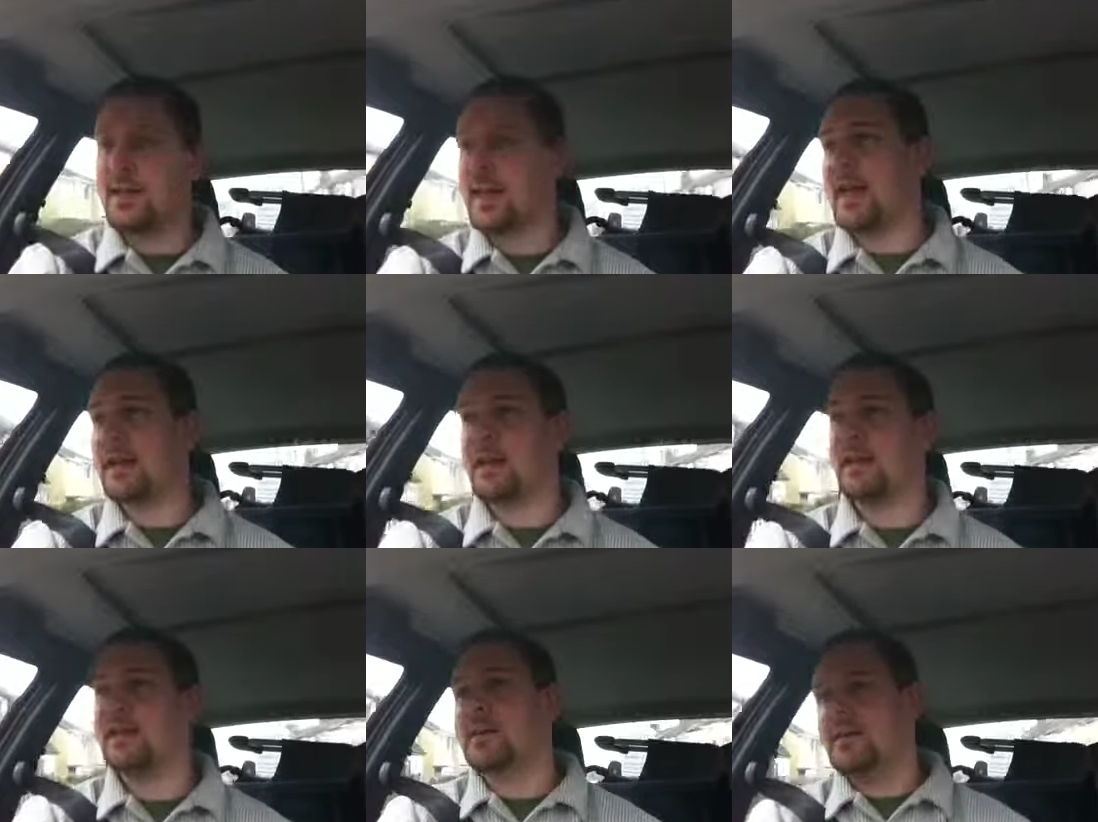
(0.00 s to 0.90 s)
the
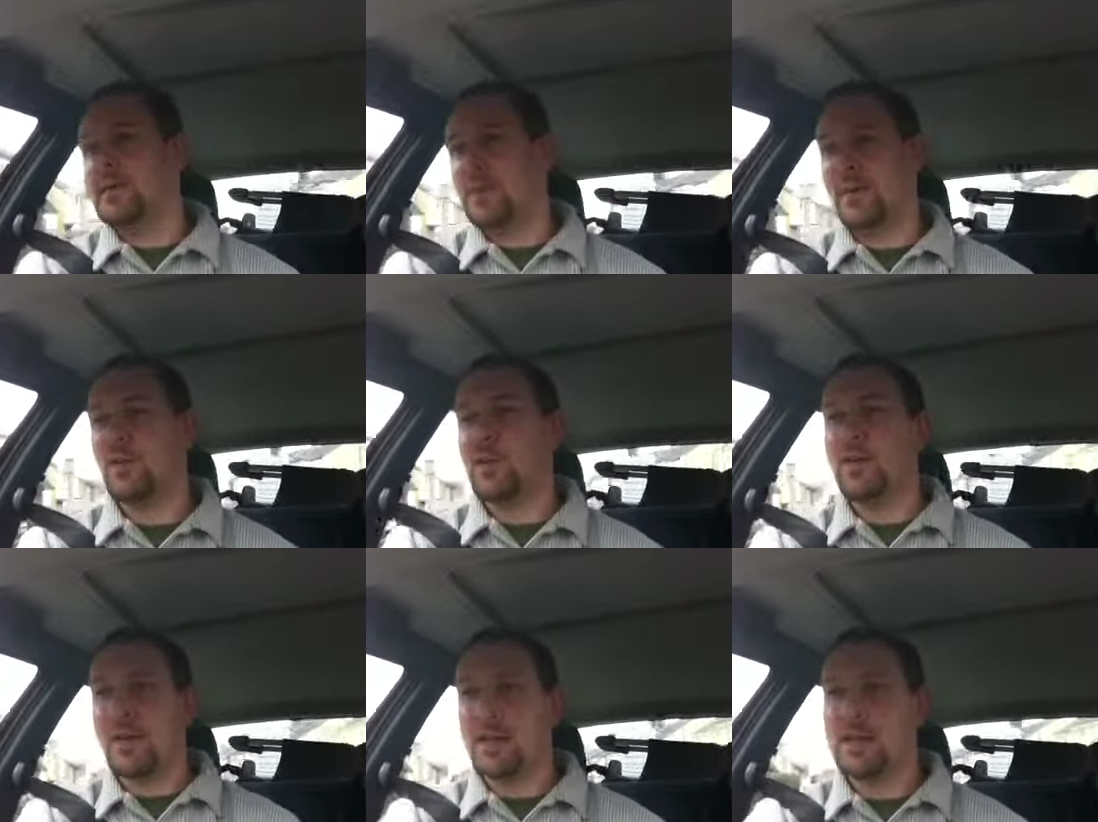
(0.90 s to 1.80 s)
anchor before
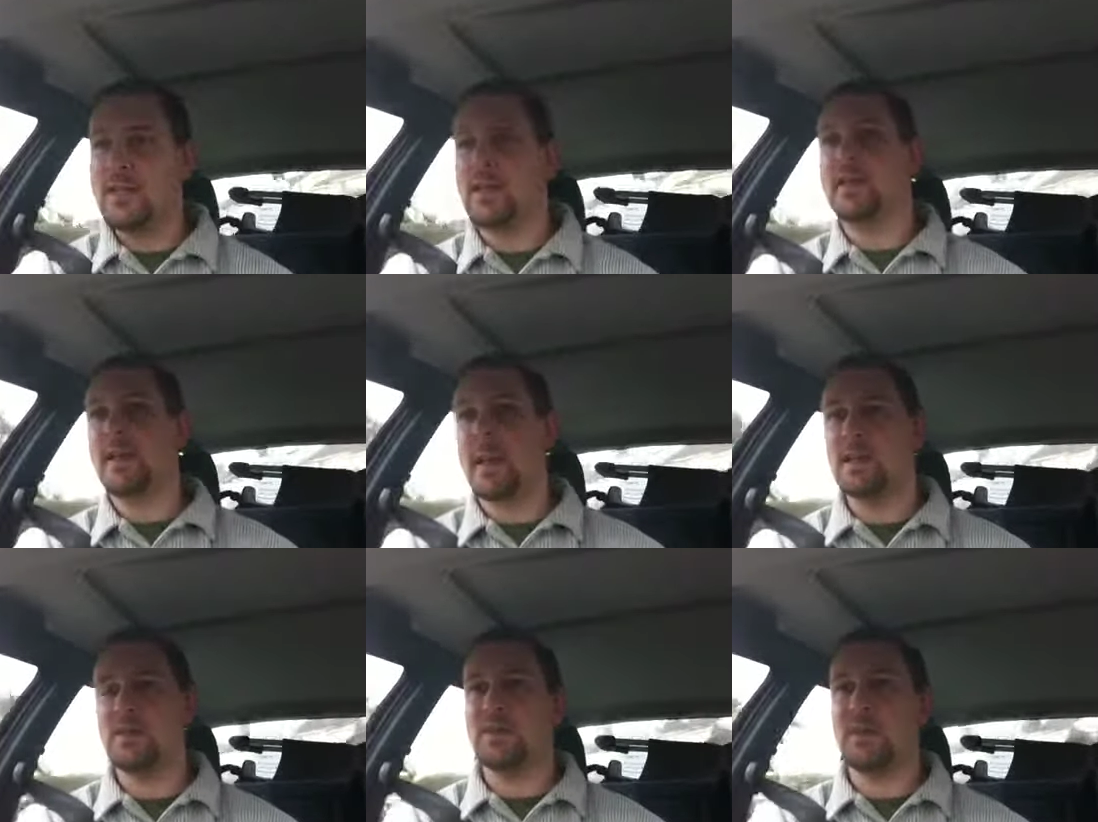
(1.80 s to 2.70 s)
you've actually done the
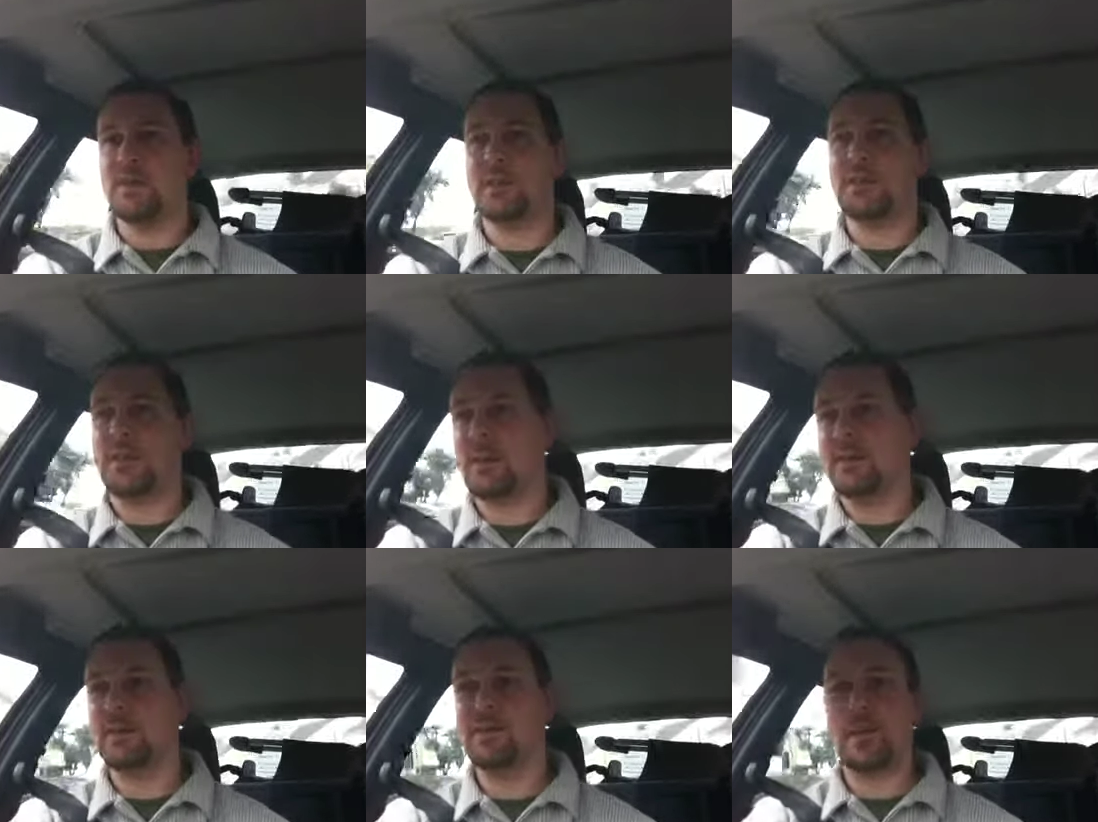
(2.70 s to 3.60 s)
yes response this
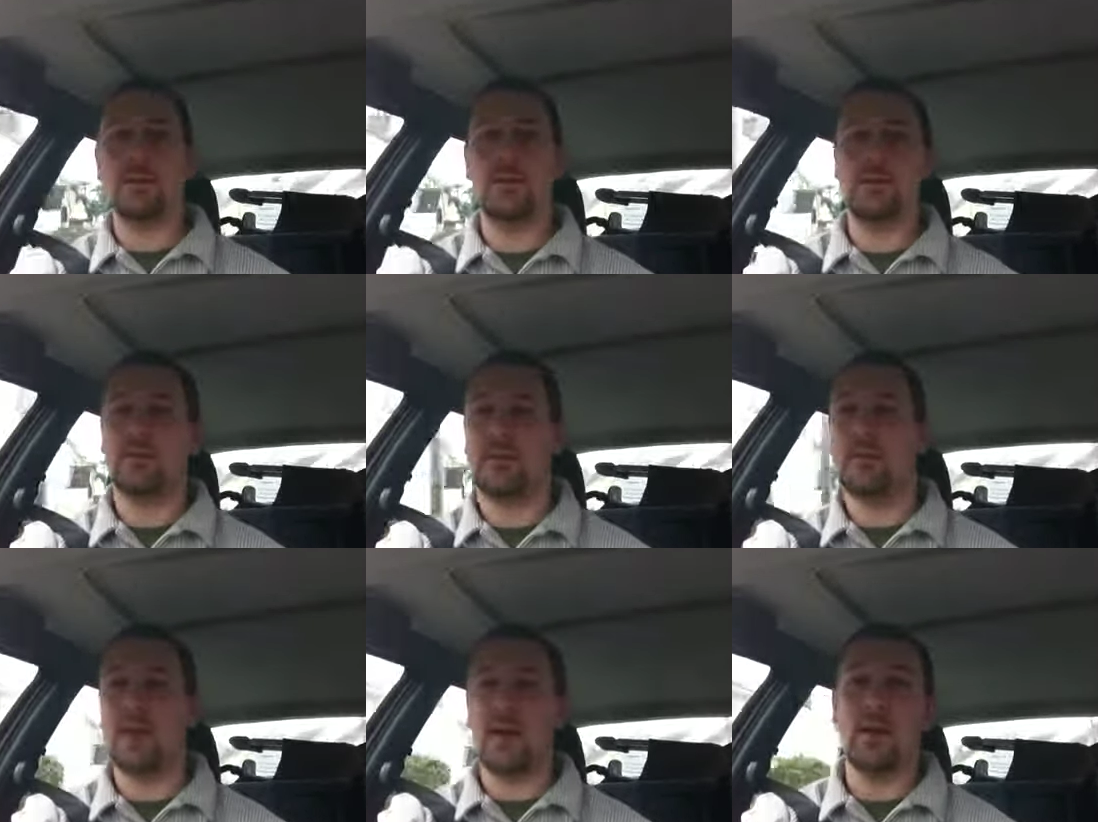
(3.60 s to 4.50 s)
time, and so
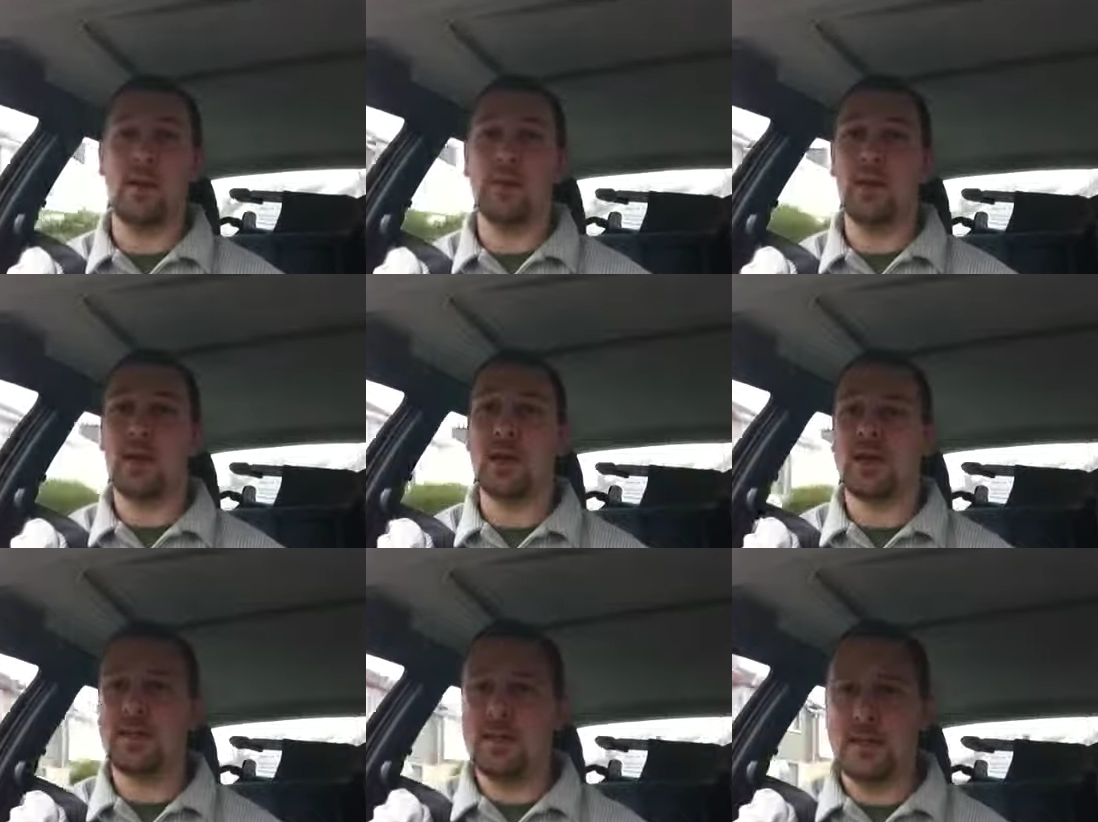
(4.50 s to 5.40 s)
they're a lot more
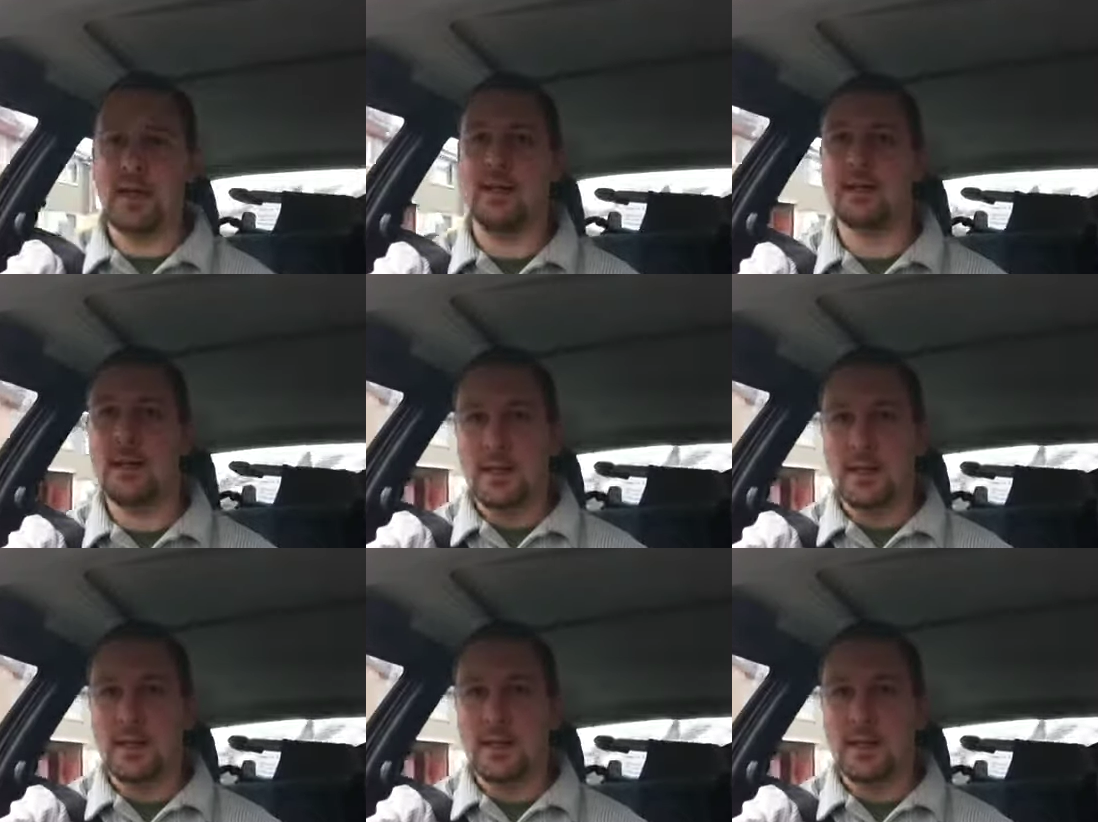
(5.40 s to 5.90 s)
likely to sell.